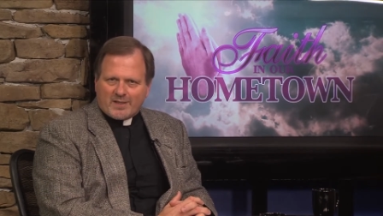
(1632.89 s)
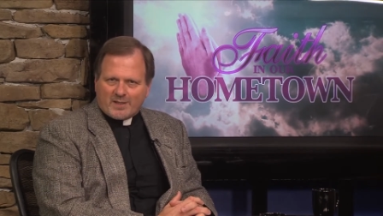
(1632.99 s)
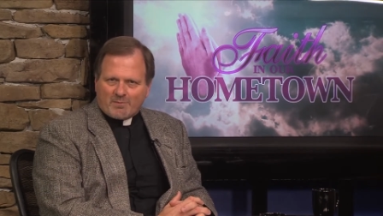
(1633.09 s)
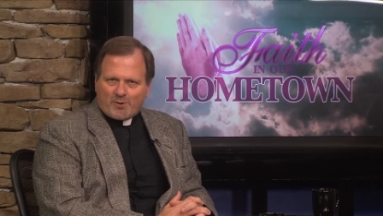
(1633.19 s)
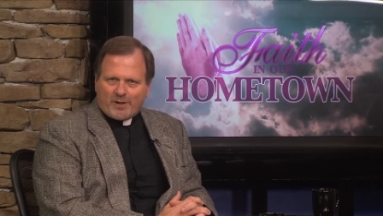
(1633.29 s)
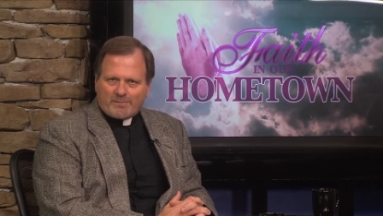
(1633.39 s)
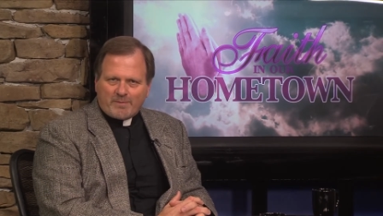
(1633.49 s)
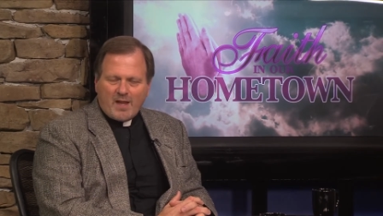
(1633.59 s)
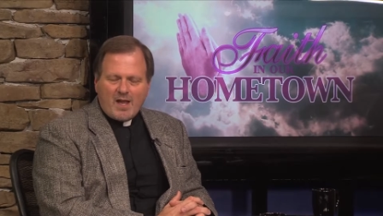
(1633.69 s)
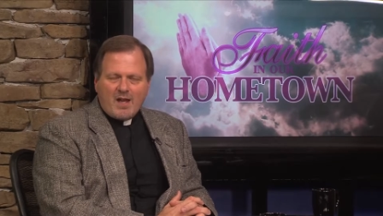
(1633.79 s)
this morning.
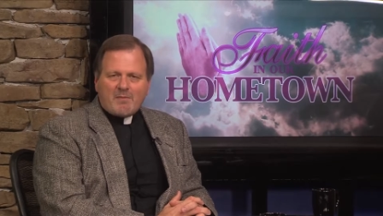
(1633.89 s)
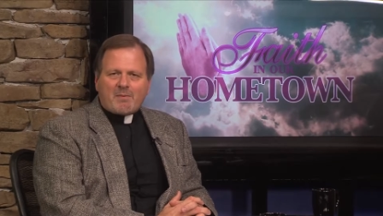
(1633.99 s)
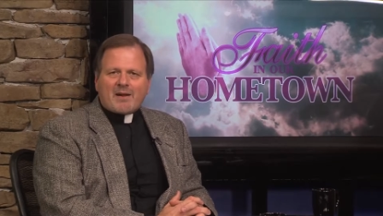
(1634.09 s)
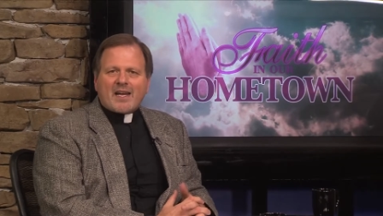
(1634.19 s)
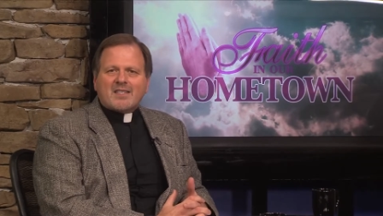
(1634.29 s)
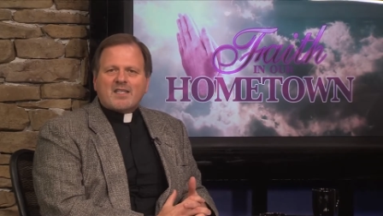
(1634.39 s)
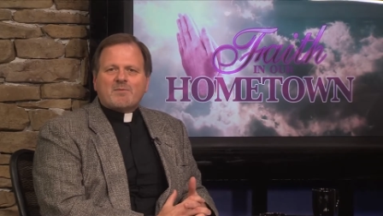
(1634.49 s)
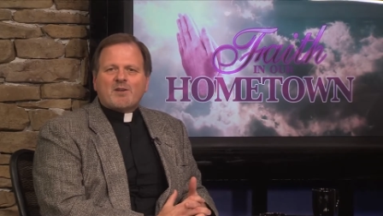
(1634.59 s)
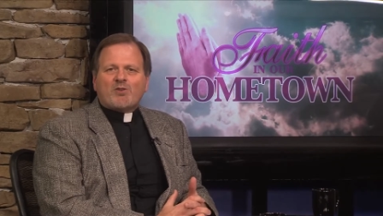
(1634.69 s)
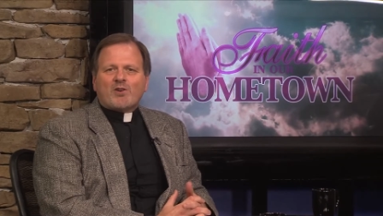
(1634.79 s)
But my guest has
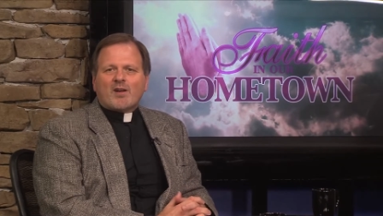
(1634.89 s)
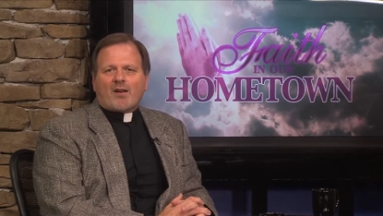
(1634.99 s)
been Gordon